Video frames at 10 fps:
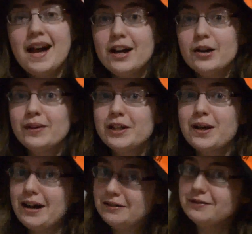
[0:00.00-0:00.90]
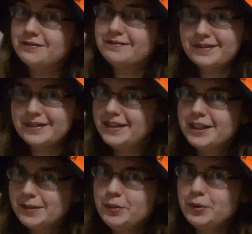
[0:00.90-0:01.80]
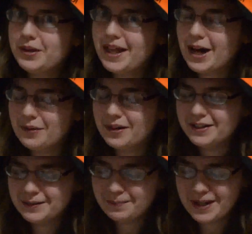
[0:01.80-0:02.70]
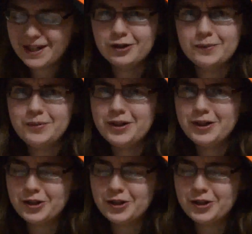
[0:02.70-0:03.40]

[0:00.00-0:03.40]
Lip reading: I don't really know how spooky that was, but it was pretty